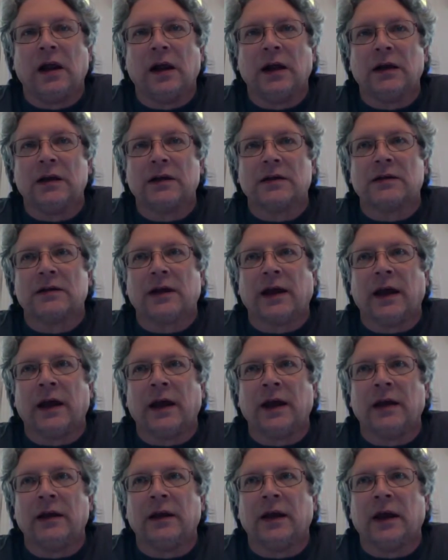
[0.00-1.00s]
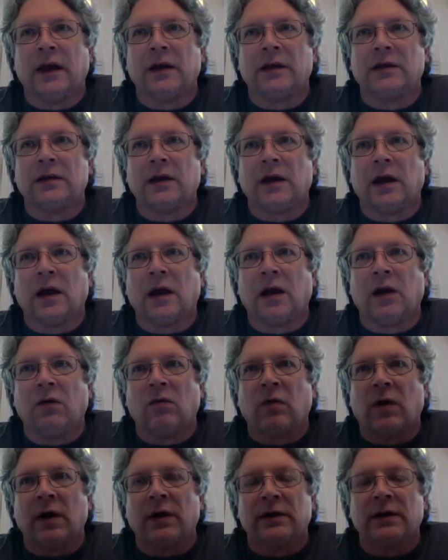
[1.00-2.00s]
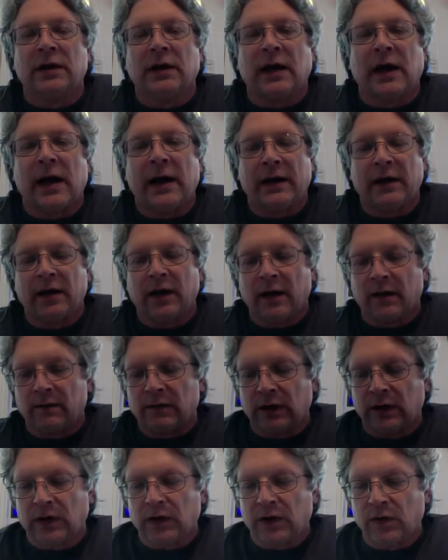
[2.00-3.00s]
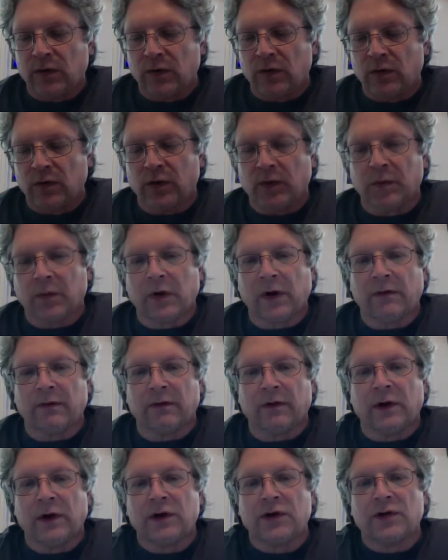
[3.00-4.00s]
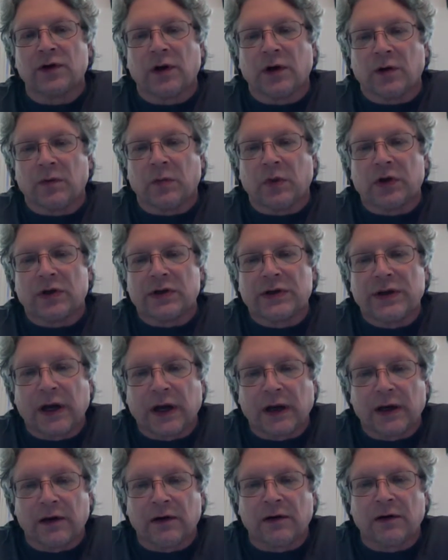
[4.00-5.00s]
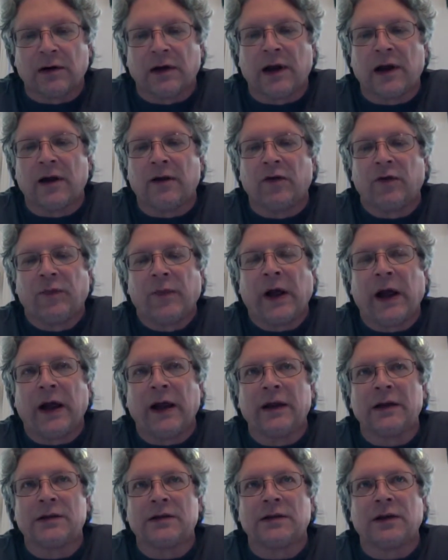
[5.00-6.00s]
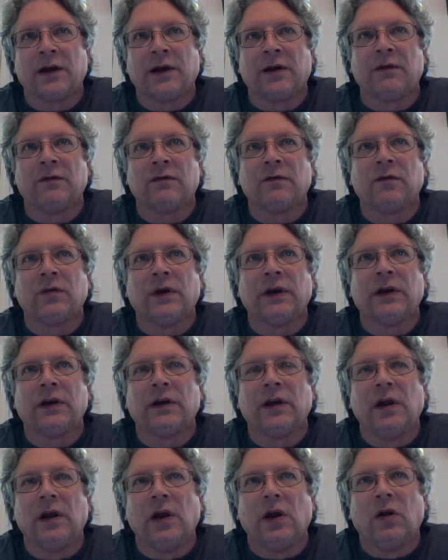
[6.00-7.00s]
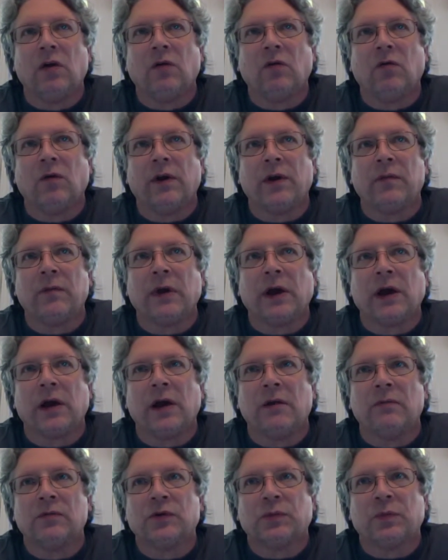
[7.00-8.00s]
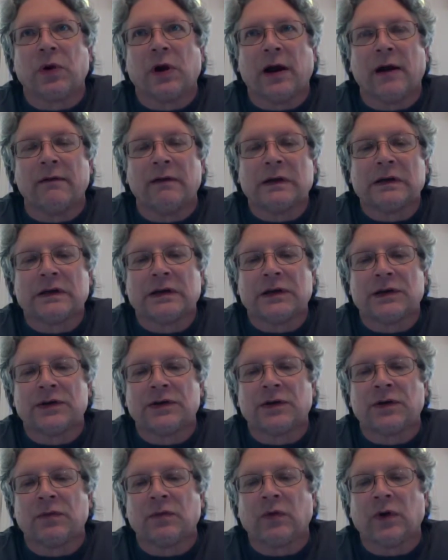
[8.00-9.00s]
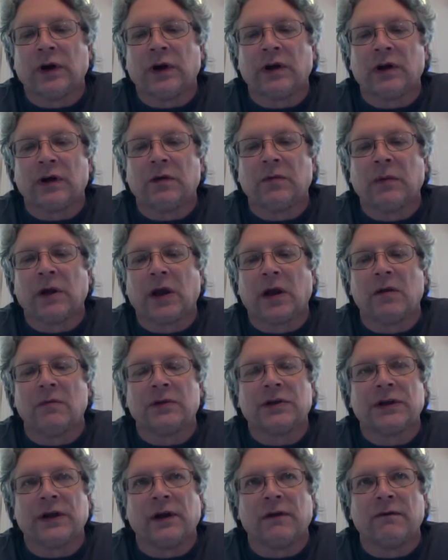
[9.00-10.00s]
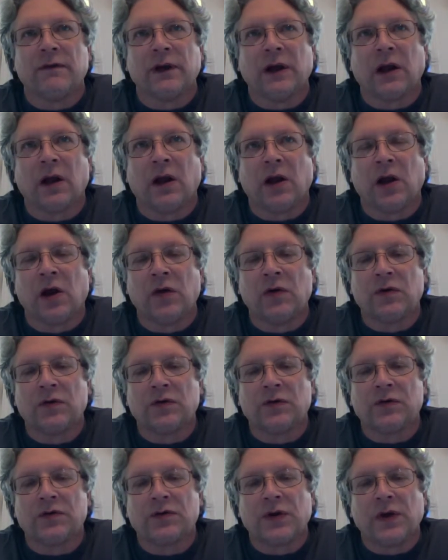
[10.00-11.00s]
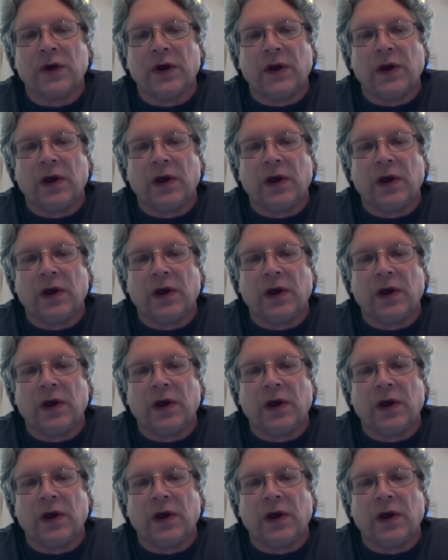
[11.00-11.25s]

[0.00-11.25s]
and to say that uh, while delight love alone or preferential or particular love by itself, when it when it becomes a private system, when it becomes self-enclosed,